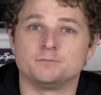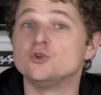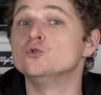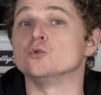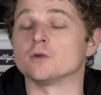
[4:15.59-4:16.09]

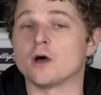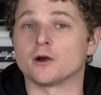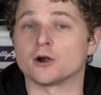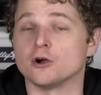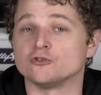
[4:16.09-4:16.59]
tune
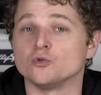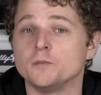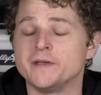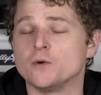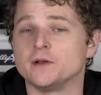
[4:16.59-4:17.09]
on our car, so
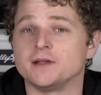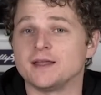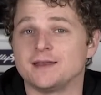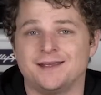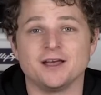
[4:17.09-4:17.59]
we'll be going to
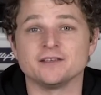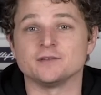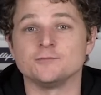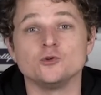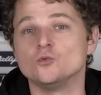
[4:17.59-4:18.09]
get a
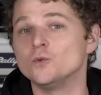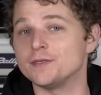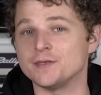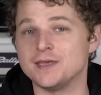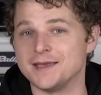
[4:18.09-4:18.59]
custom tune
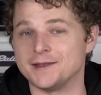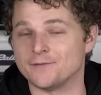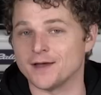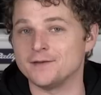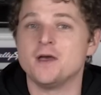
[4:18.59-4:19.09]
with
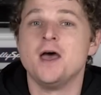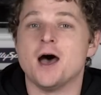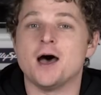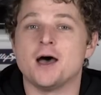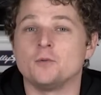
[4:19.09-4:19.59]

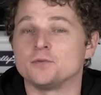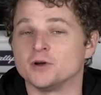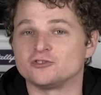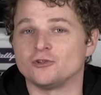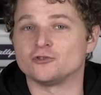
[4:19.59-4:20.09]
E85 with
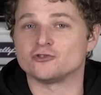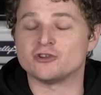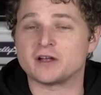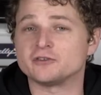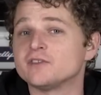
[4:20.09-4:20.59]
much larger
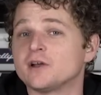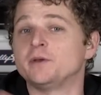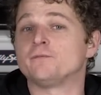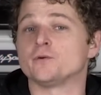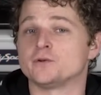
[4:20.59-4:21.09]
injectors. That'll
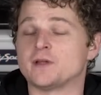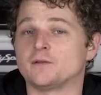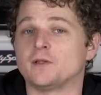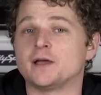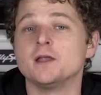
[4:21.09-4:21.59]
be further
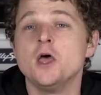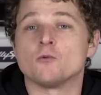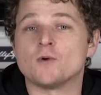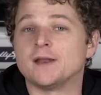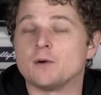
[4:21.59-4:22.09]
down the line.
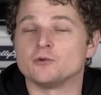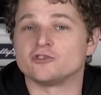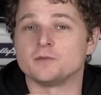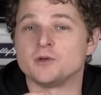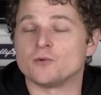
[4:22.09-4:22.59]
Right now we're
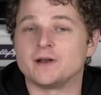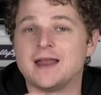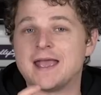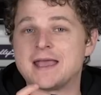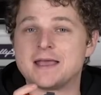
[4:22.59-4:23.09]
just gonna be
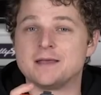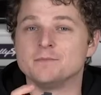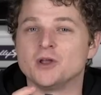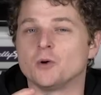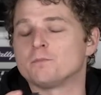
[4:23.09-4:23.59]
running a,
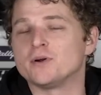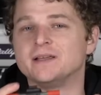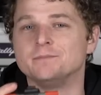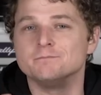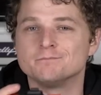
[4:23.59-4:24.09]
you know,
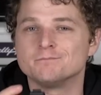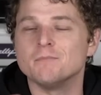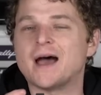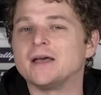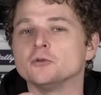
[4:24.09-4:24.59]
pretty
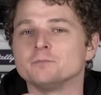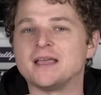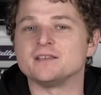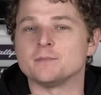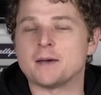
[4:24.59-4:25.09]
mild
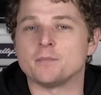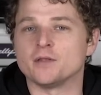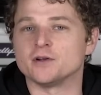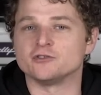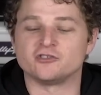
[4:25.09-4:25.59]
base map
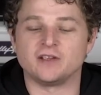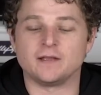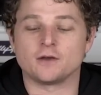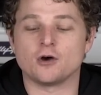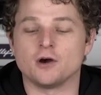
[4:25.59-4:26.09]
on there just to
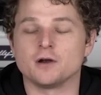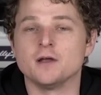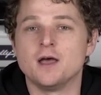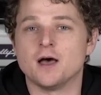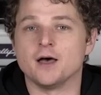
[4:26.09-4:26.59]
get the car
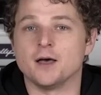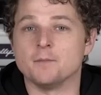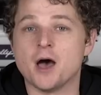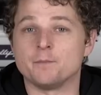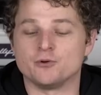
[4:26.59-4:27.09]

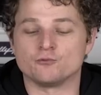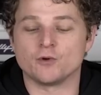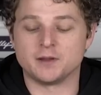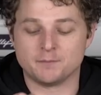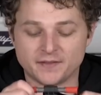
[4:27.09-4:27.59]
up and
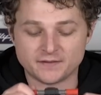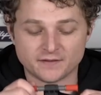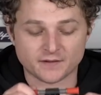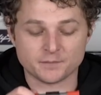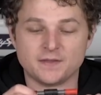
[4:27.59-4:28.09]
running, but this
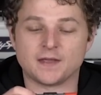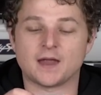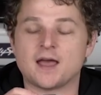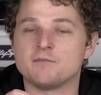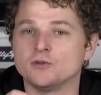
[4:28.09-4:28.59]
is something
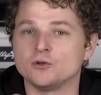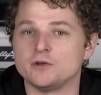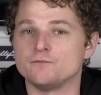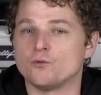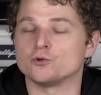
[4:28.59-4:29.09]
that I've been
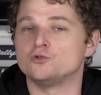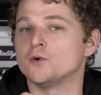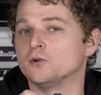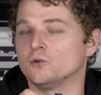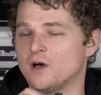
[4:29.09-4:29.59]
looking forward
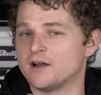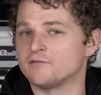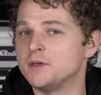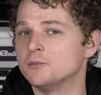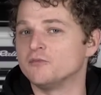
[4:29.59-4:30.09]
to. I know a lot
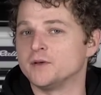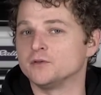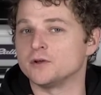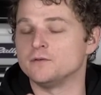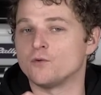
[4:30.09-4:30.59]
of people have
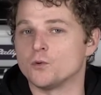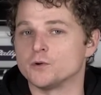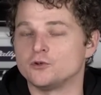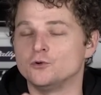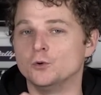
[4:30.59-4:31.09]
been looking
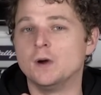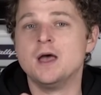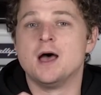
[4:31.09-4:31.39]
forward to,